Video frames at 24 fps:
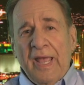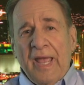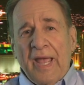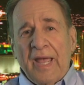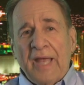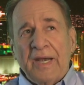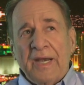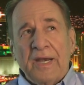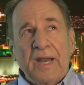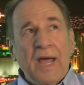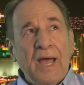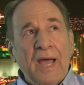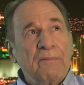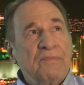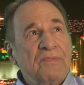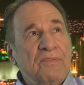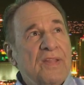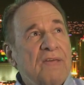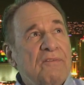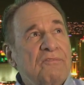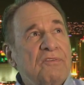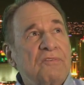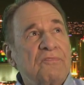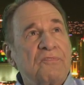and I'll
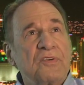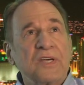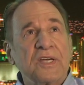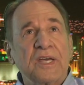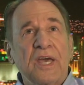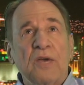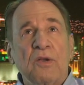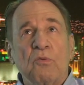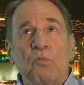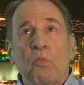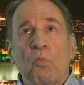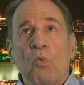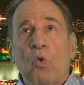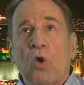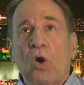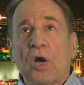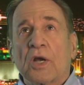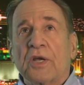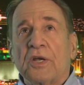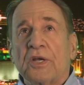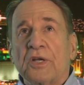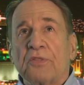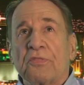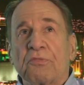never forget
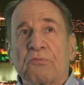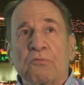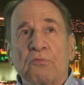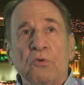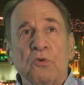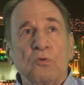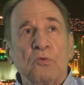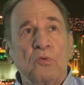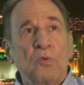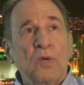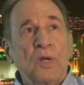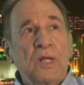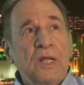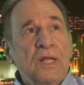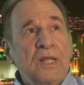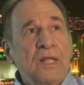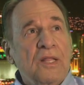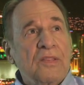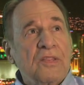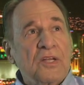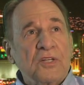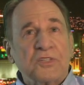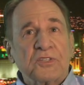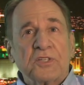walking through
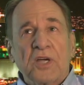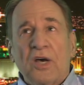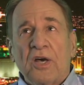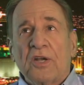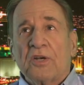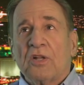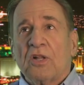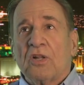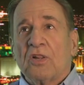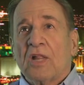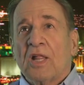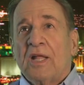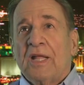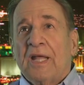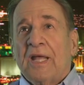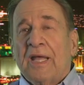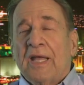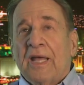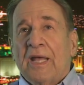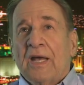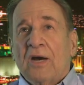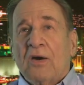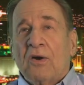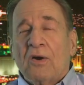the tunnel
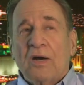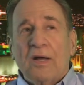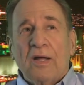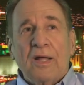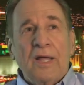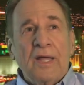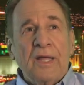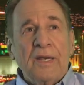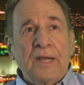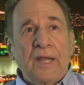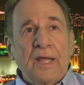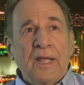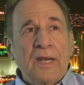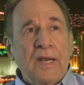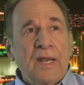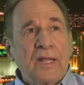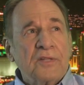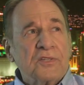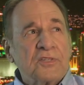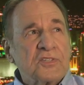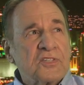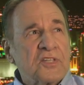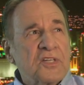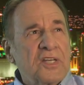
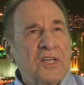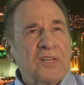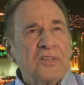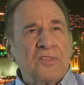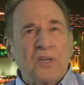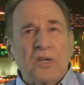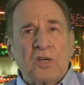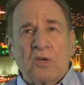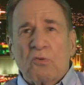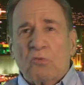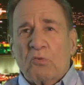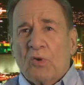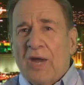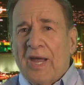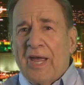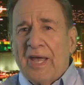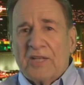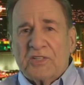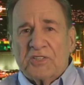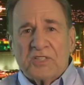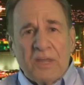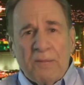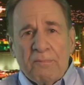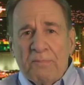and seeing the
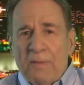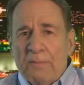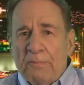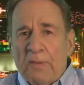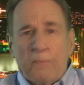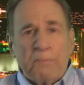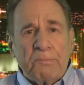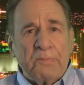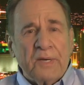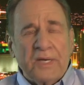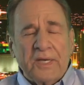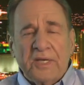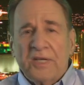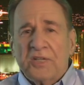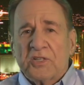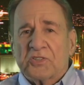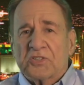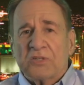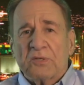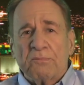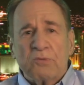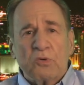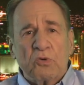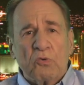grass. I remember picking
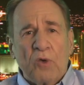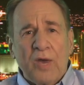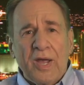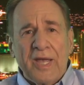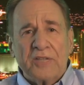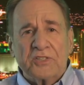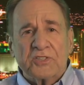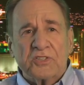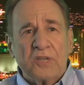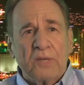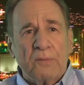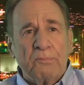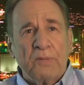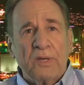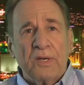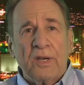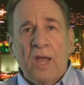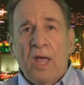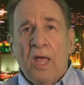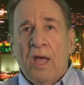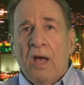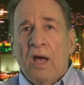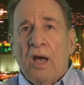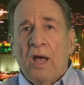some grass up,
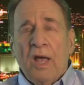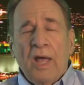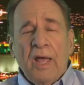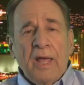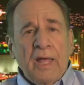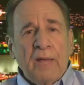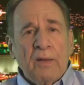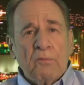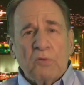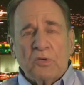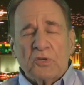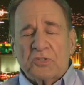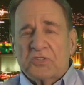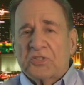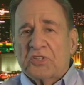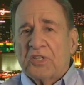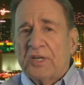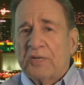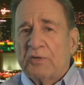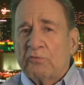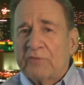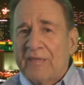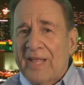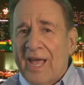and we're
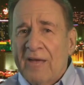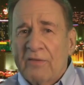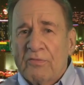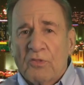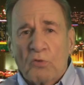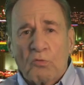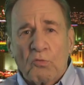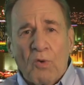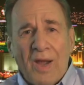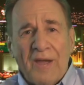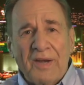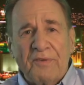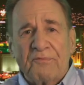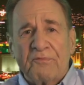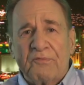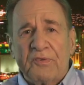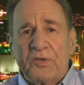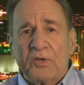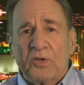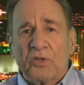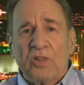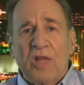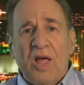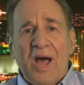sitting down the right
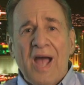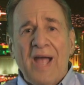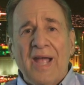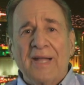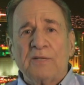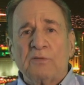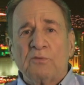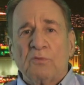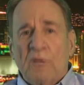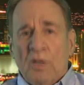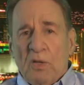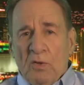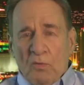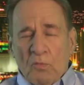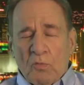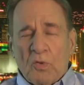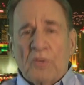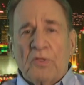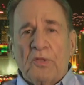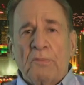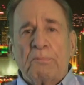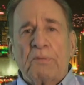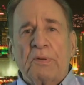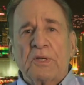field line
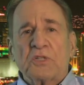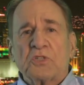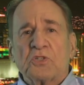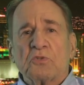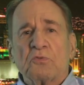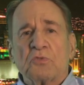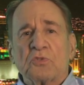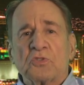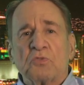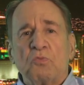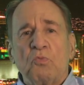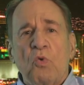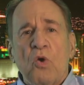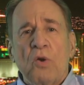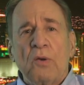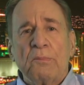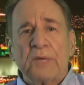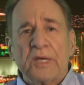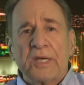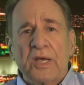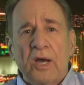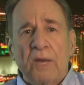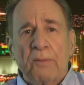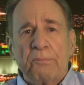where the pitcher is
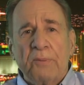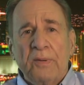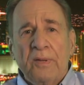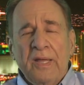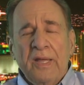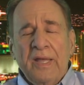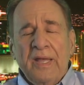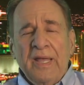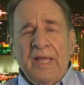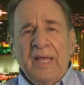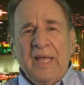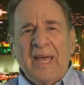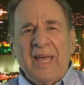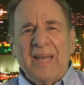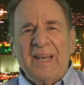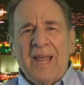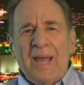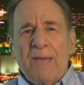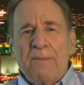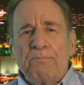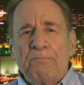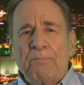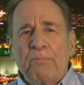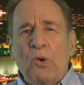warming up, and
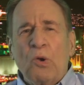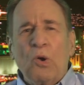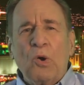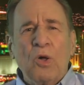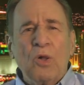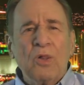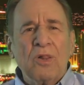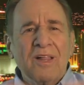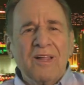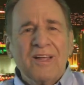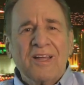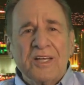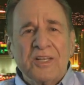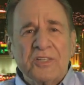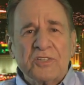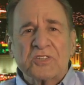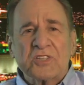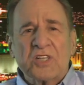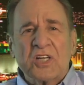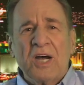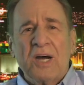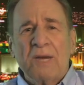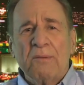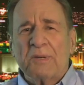that ball
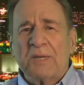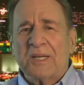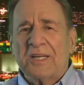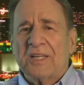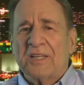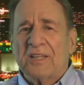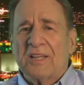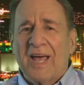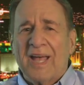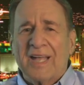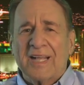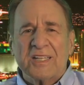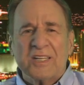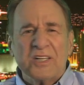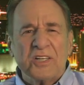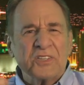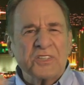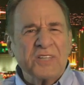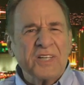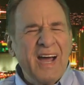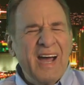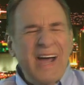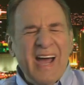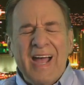is coming in like
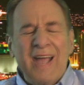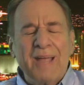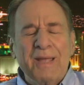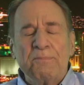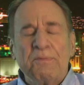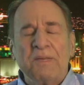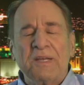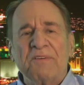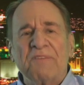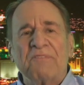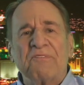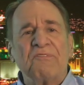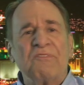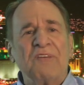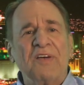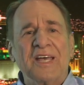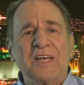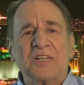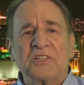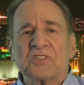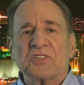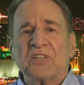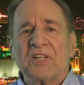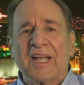this. I mean
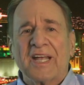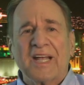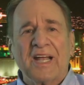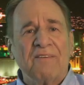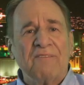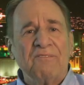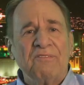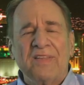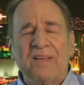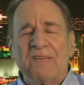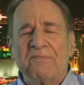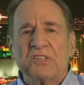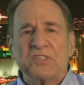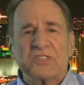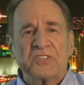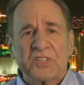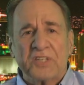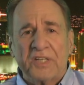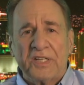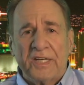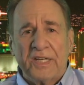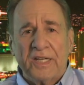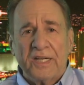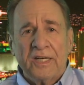fast, like I've never
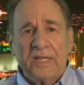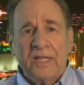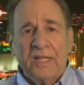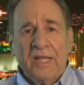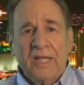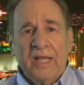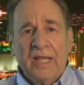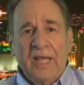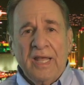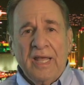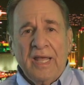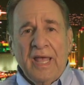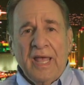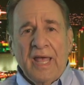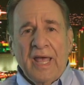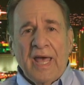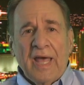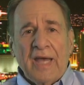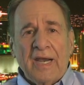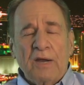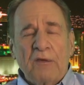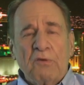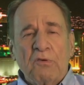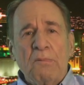seen it.
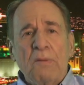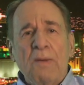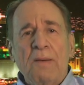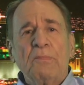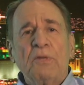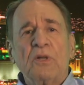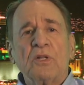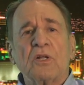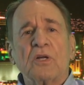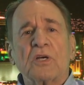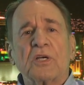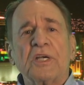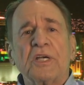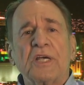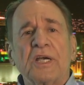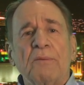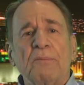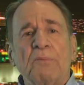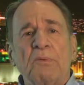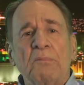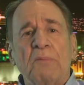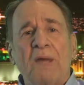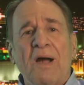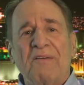And I remember looking
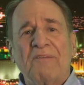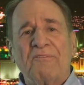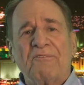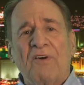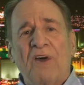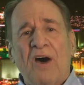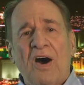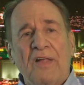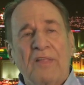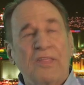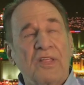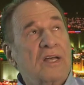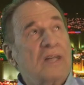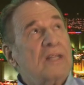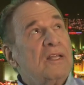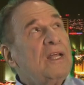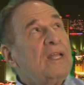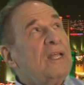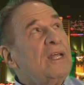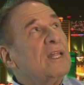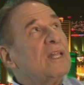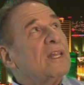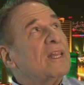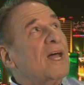up at my father
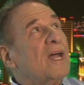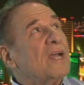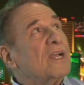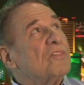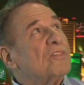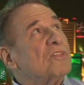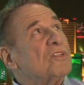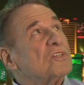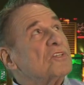like